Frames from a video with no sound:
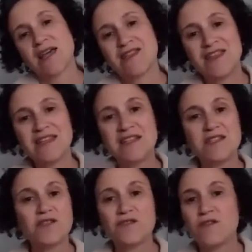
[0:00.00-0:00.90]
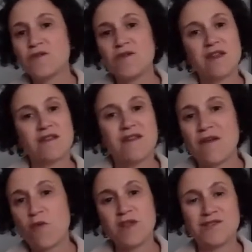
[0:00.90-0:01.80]
They need to know then
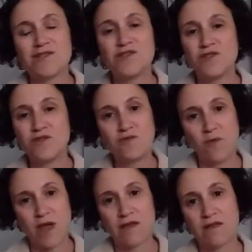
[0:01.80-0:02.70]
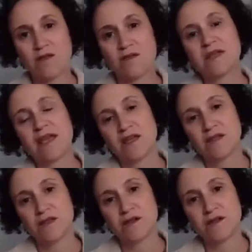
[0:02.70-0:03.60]
what to do with those
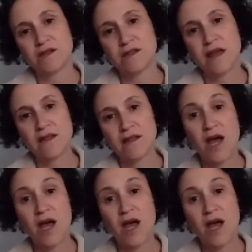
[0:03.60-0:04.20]
answers that